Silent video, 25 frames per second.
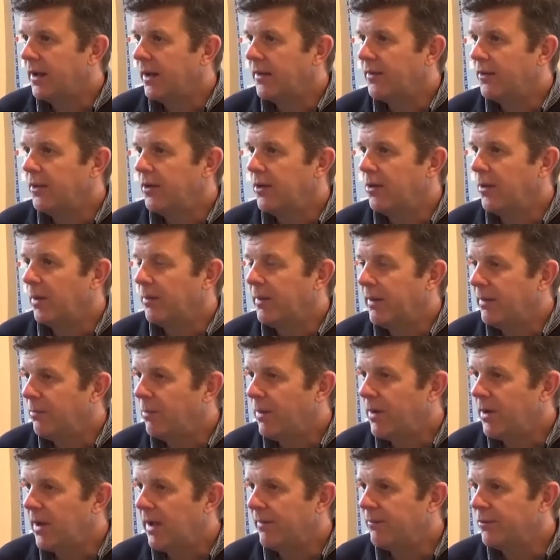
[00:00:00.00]
do. I mean,
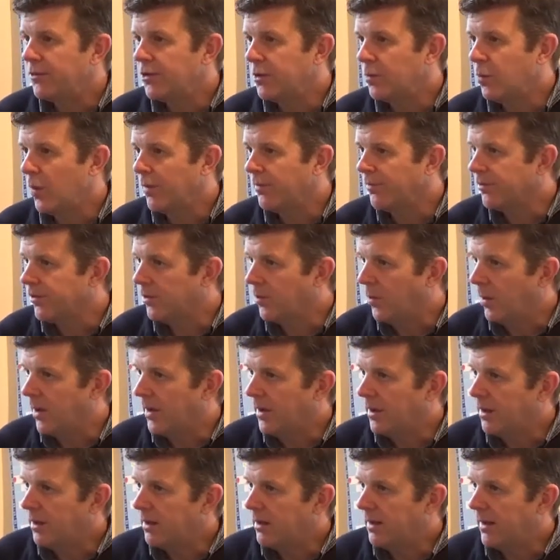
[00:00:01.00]
when you haven't done one for a
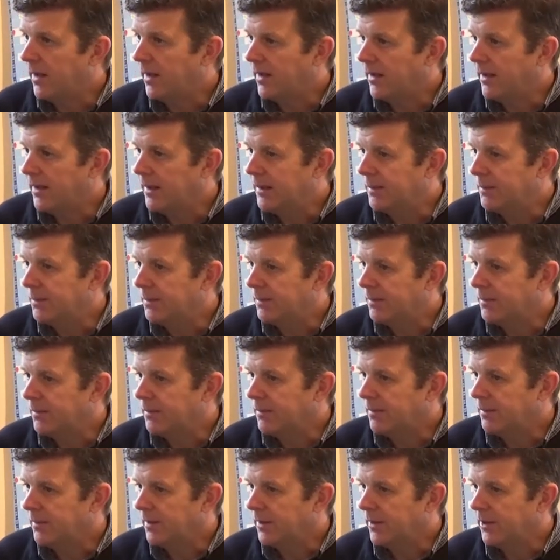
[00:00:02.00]
while, I
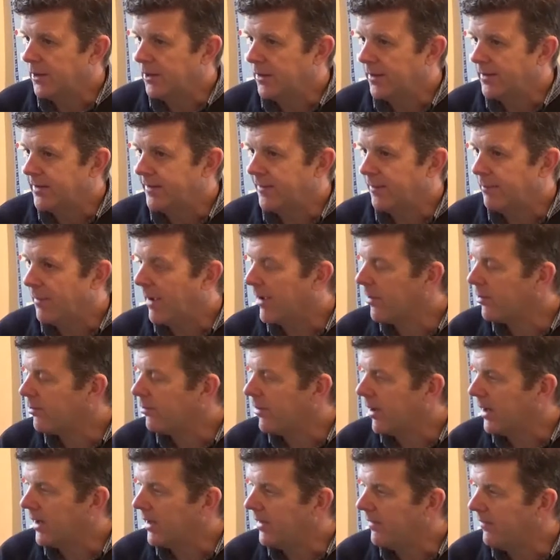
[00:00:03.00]
did the Manx
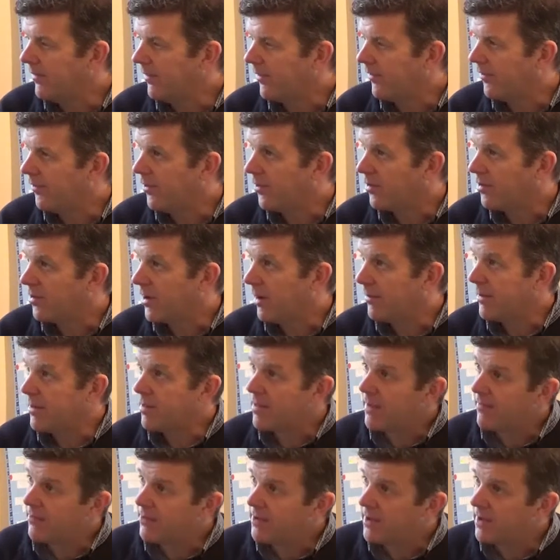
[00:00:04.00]
Rally for the first time in
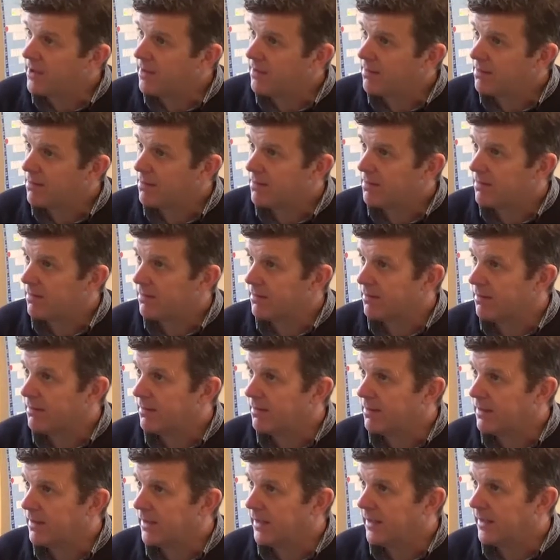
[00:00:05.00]
7 years
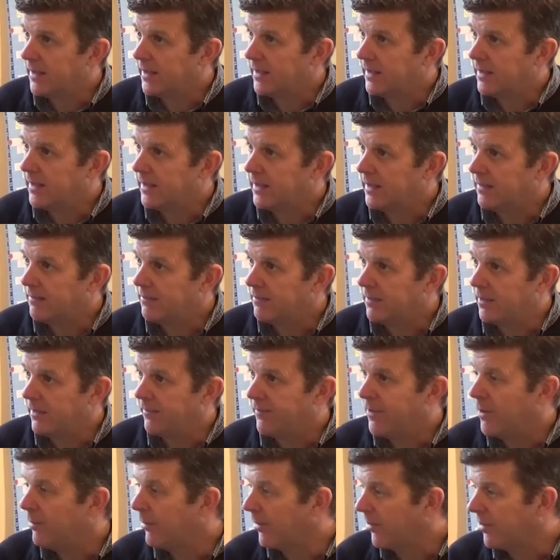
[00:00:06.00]
a
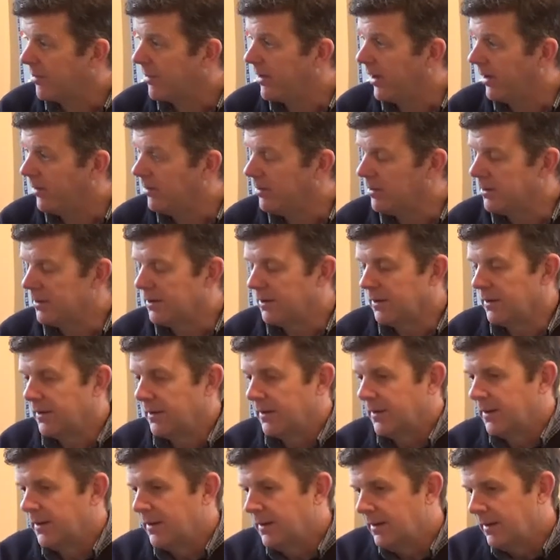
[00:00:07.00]
few months ago,
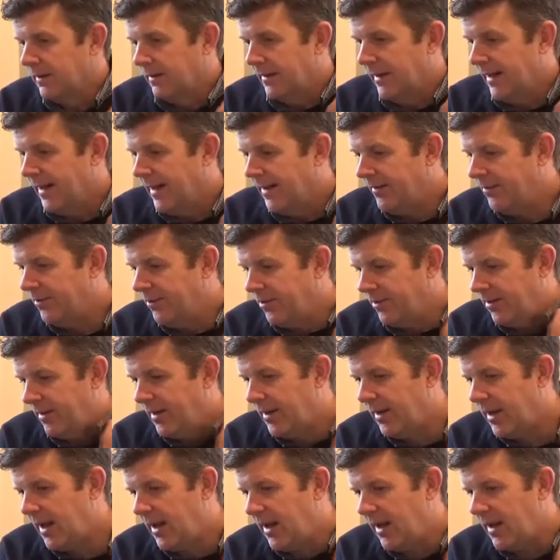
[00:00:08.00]
and
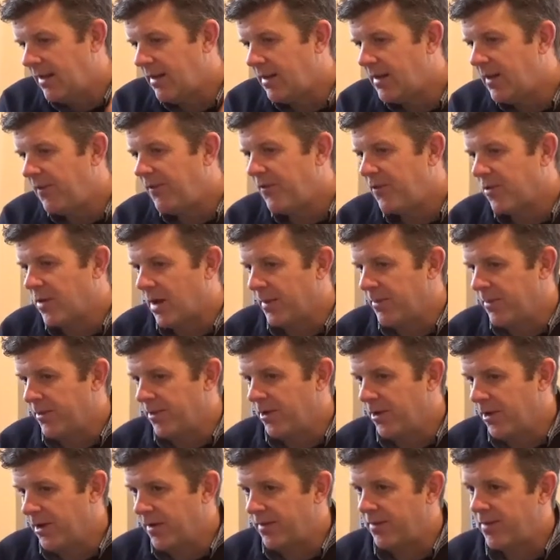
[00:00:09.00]
it's a different type of
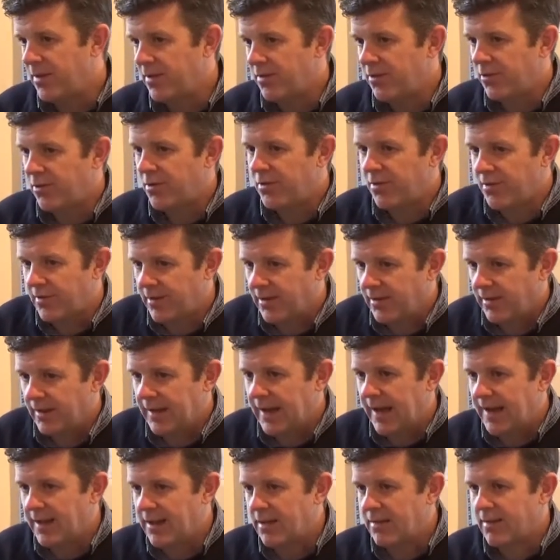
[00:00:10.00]
nerves. It's just
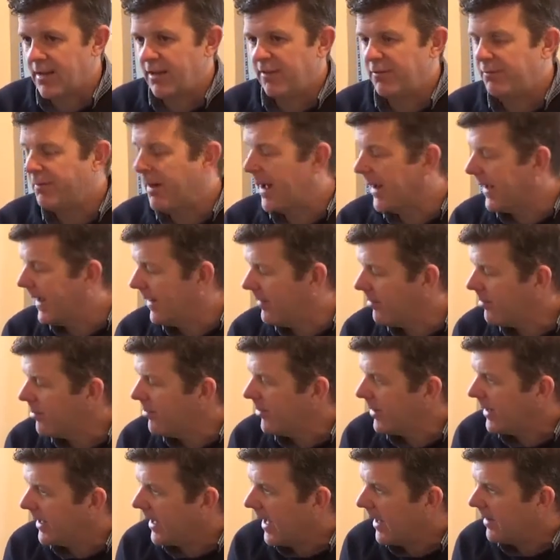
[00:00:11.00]
getting yourself back into
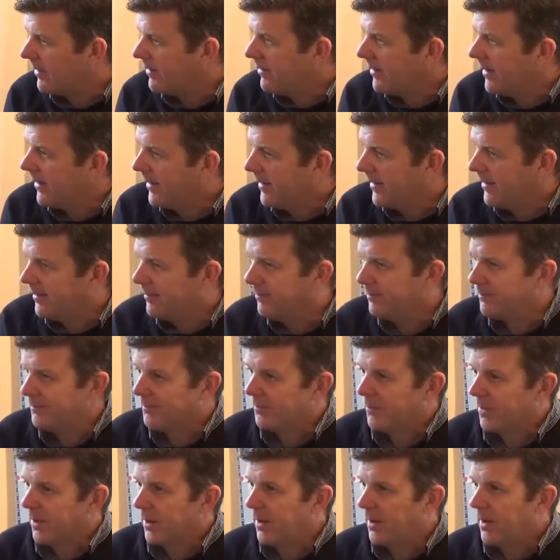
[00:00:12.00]
it again.
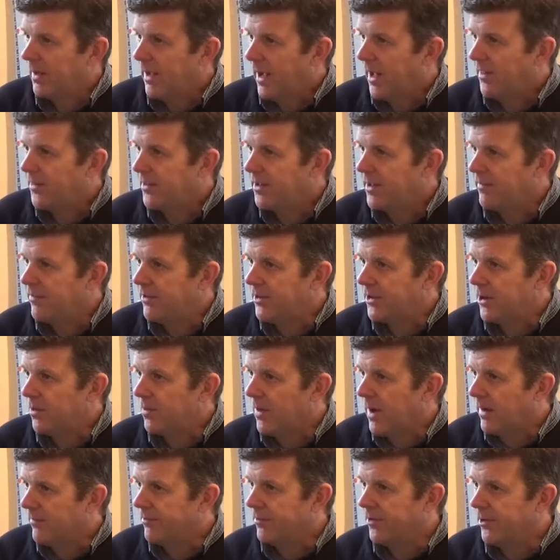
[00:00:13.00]
I think if you don't
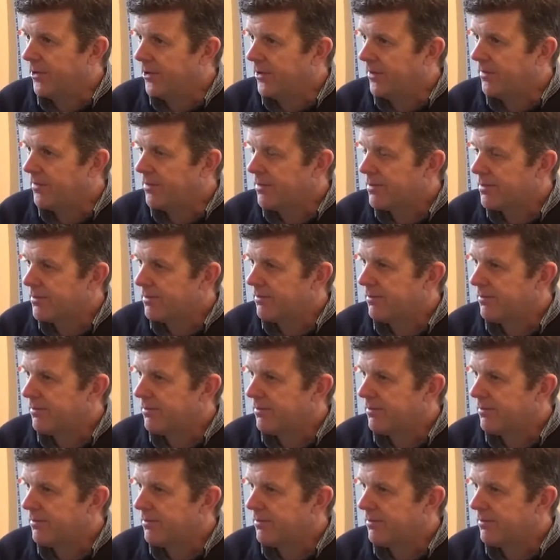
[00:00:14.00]
have nerves,